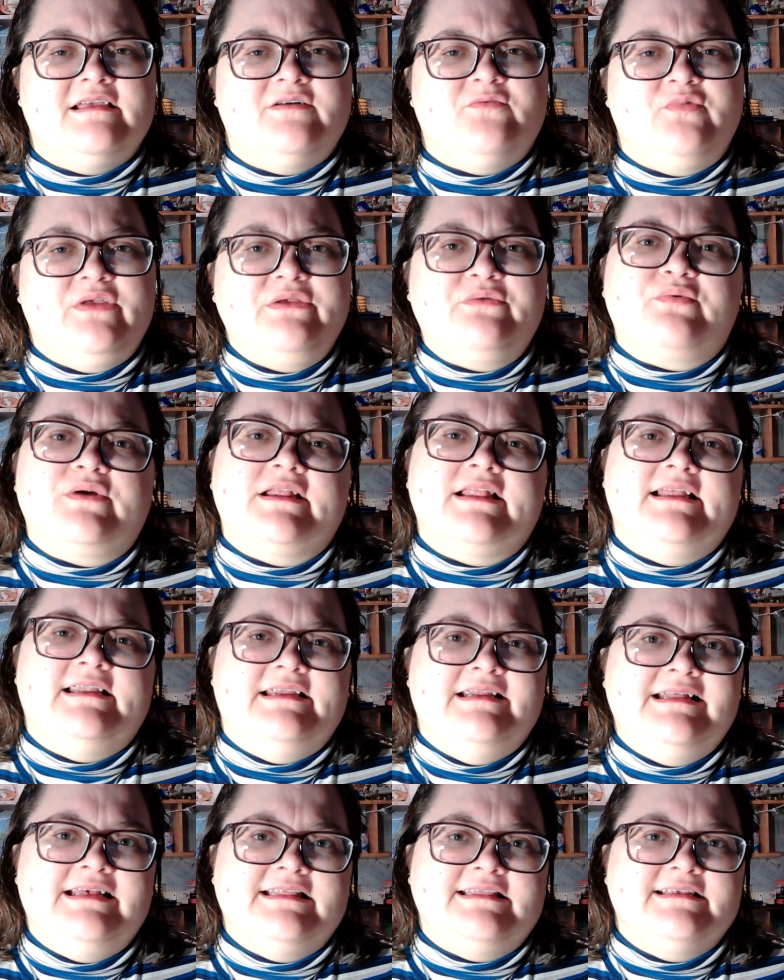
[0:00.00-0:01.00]
we really
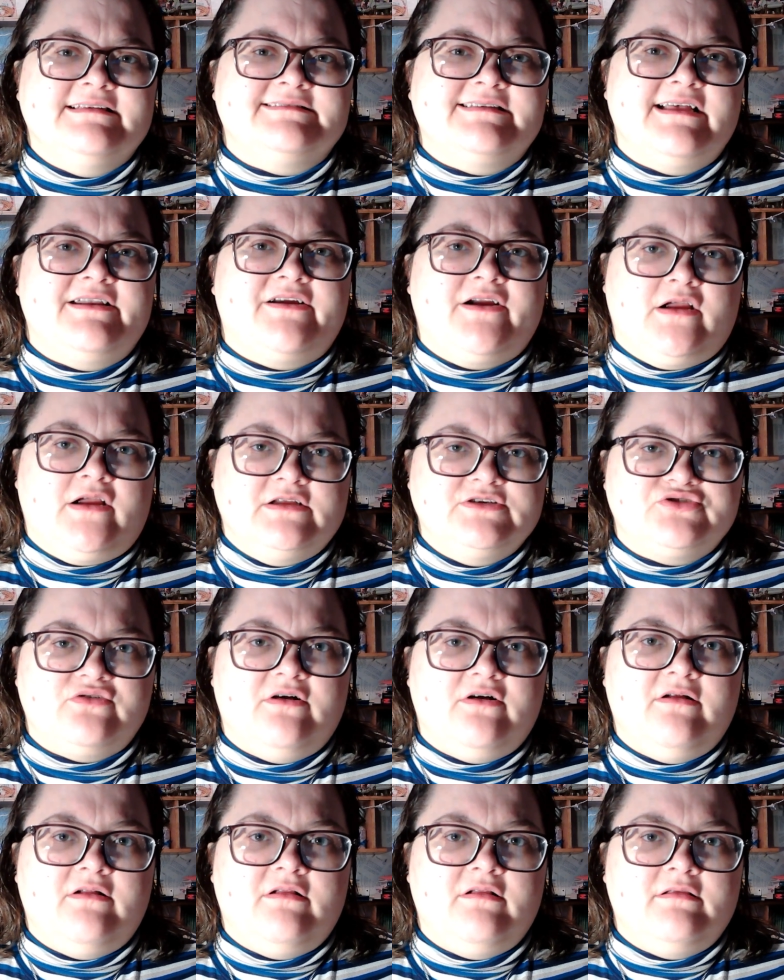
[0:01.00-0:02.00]
need to get this under
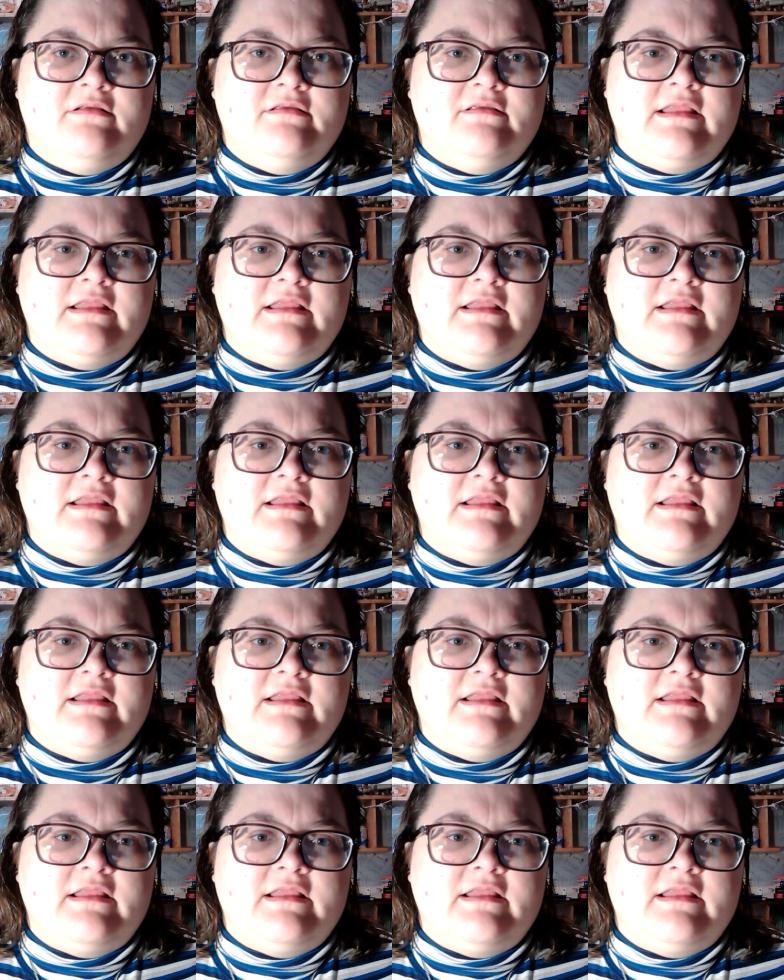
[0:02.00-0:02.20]
control.